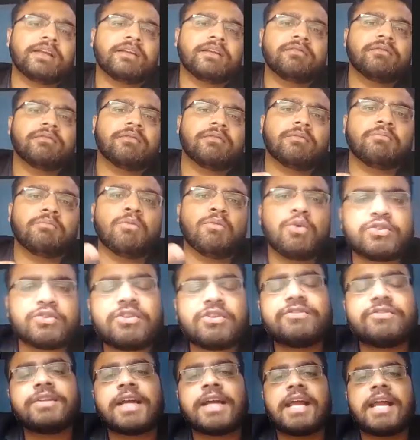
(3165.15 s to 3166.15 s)
In most
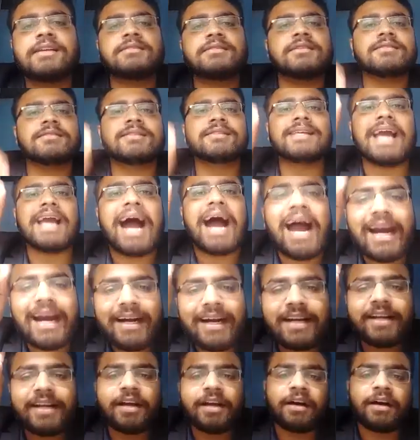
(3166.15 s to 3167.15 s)
of the cases, the
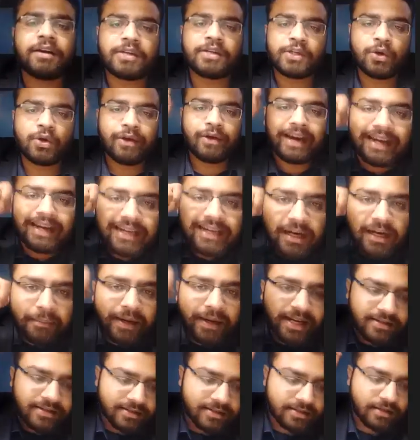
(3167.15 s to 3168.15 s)
ITR, your income
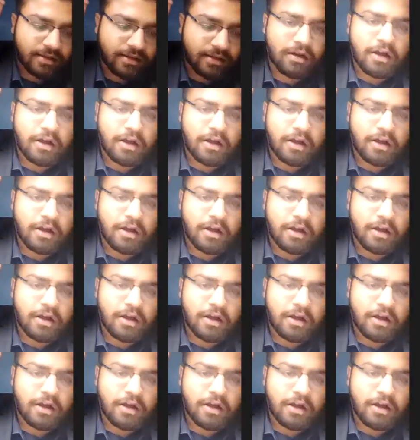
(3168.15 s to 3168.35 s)
tax